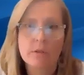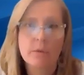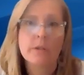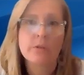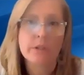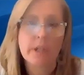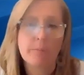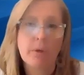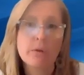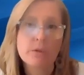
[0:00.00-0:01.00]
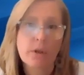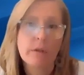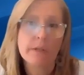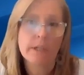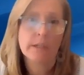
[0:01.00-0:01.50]
to understand
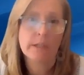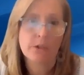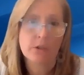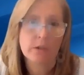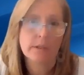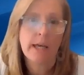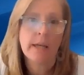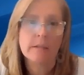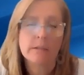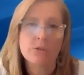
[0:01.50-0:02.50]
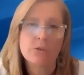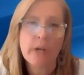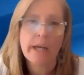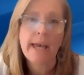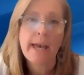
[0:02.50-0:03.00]
post-COVID conditions and to
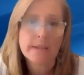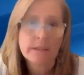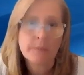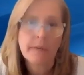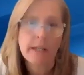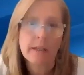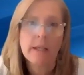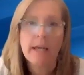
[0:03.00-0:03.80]
try to estimate